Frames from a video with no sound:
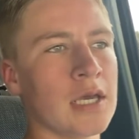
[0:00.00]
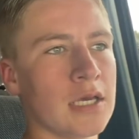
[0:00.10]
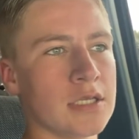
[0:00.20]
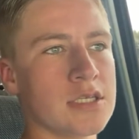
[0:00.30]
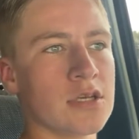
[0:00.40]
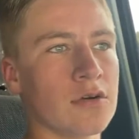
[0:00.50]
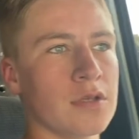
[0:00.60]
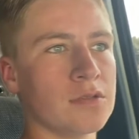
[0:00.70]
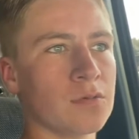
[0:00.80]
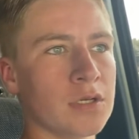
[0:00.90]
And so
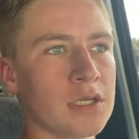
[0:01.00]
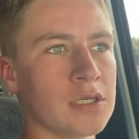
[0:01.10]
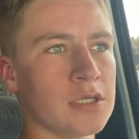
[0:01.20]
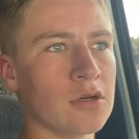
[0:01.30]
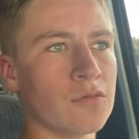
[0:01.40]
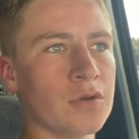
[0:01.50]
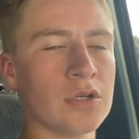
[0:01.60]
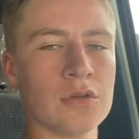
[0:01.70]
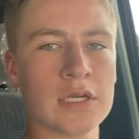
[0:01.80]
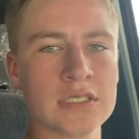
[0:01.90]
he's wanting to know if we can
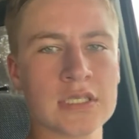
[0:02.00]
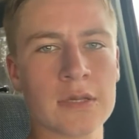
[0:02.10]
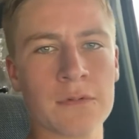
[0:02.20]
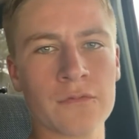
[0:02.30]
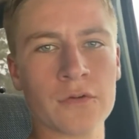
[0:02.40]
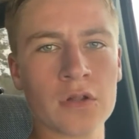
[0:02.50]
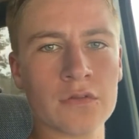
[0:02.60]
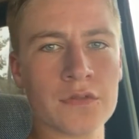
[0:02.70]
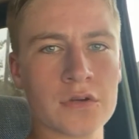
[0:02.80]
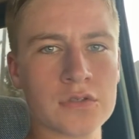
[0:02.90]
do landscaping for all
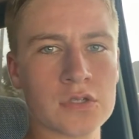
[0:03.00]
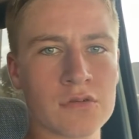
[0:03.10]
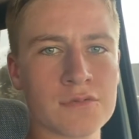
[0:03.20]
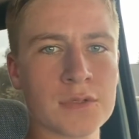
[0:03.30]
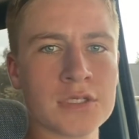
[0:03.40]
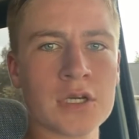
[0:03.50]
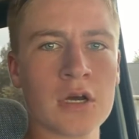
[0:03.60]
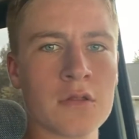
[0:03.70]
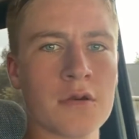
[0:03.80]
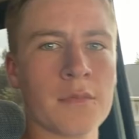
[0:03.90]
of those. So I'm supposed to
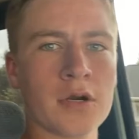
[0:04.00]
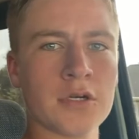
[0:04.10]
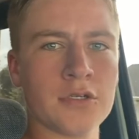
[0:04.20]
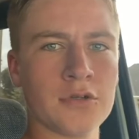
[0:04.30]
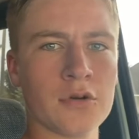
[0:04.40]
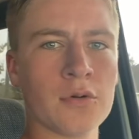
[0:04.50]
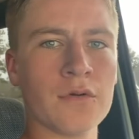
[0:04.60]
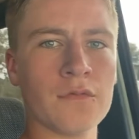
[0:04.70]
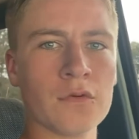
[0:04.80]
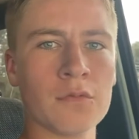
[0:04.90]
call in tomorrow and do a
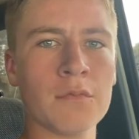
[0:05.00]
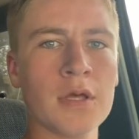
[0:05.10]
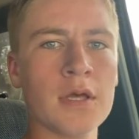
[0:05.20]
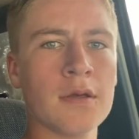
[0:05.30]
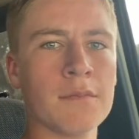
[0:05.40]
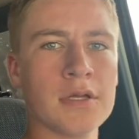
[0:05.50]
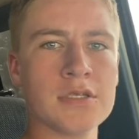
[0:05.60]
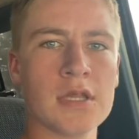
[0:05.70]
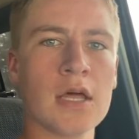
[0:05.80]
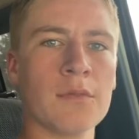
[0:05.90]
quote for him. But
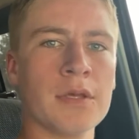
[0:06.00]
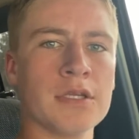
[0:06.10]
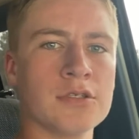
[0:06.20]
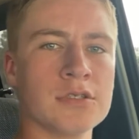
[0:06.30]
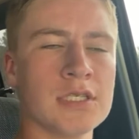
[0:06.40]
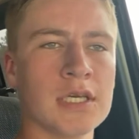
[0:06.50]
so that'll be interesting.